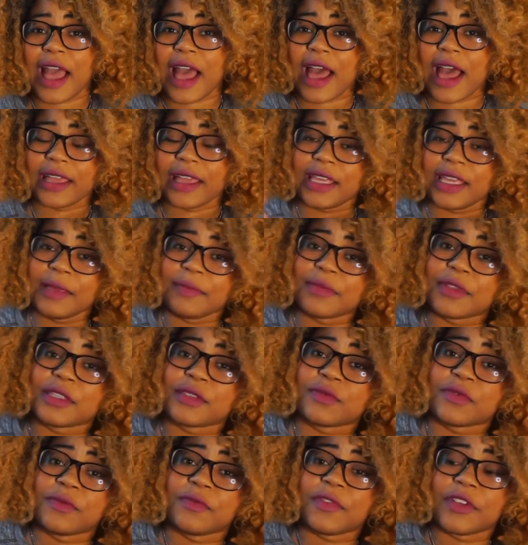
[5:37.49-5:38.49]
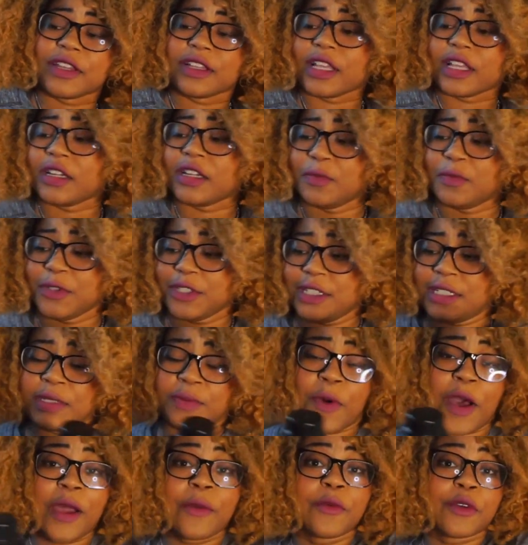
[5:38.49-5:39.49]
I keep this room ventilated, which is
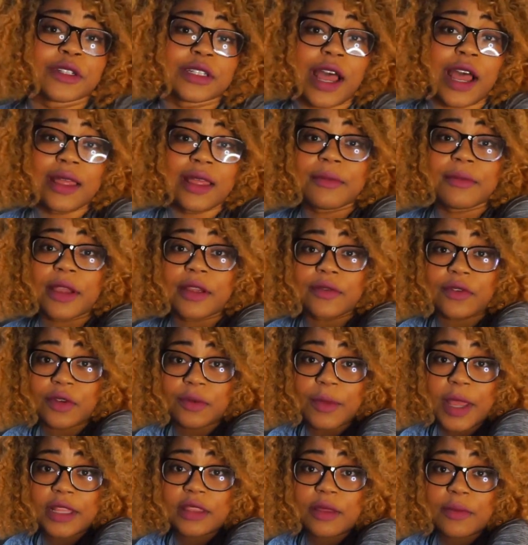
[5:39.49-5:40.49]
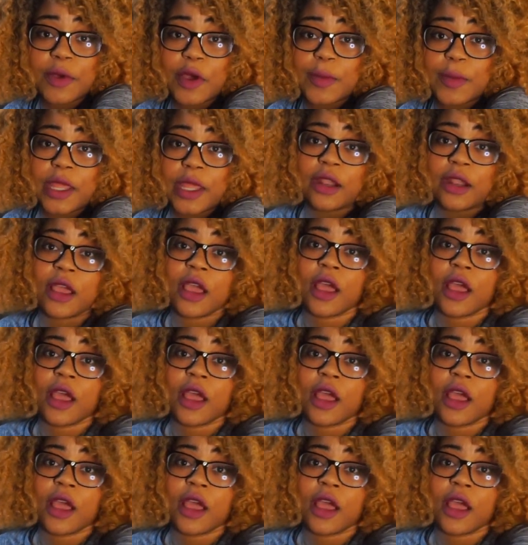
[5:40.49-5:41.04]
why we're not in my room at the moment,